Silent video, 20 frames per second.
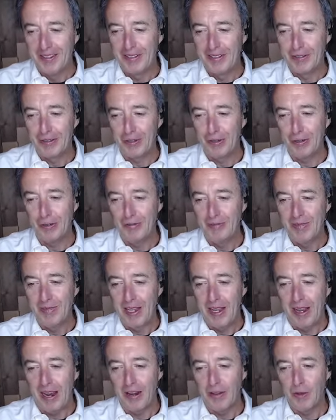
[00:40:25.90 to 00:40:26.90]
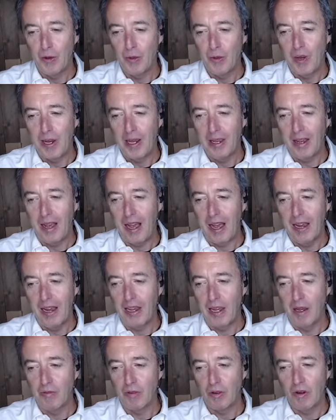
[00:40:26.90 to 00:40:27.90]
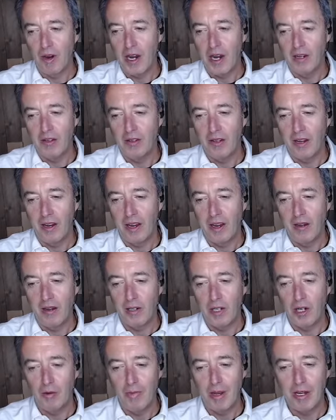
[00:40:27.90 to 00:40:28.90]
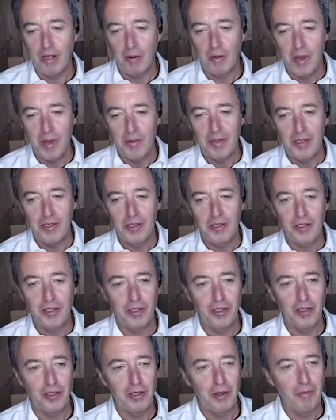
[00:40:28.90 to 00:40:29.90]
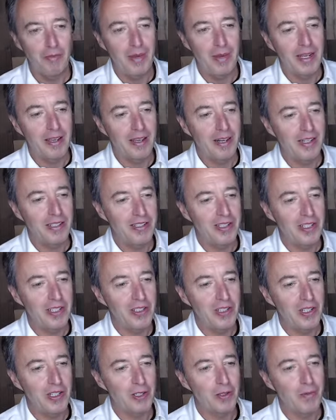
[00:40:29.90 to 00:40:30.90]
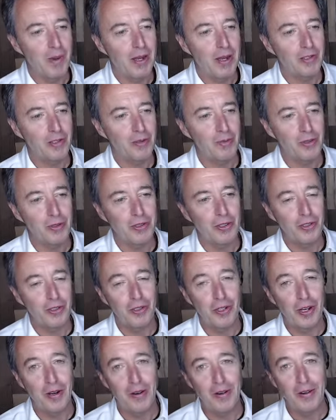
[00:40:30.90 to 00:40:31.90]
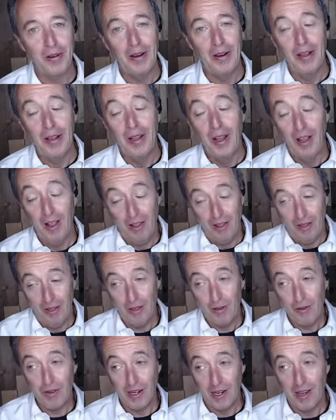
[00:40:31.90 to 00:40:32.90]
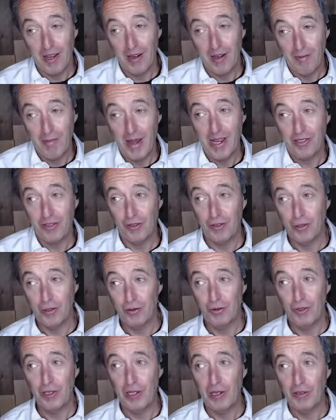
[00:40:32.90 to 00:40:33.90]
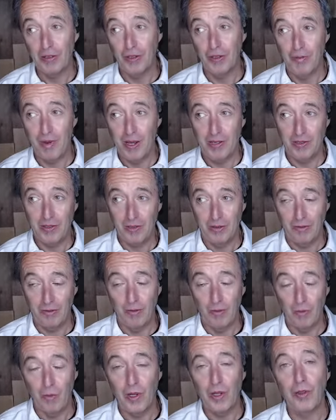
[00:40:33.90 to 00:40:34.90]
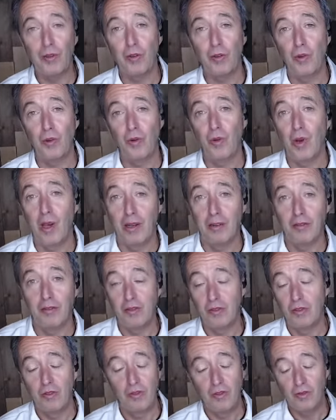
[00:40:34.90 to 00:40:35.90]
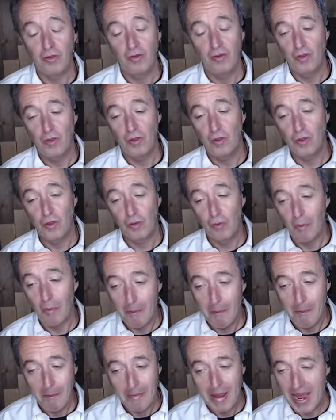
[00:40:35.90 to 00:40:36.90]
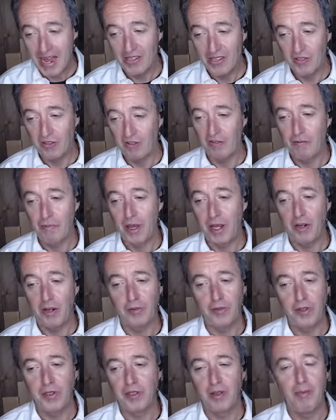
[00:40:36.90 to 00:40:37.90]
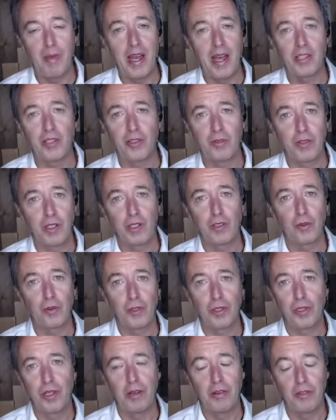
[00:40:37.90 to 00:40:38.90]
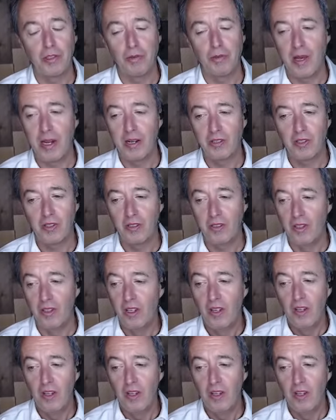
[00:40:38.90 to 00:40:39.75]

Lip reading: So either way, I am grand. My commitment is to make it as easy as possible to share learning how to master source energy medicine with you. And there's massive benefit to mastering source energy medicine,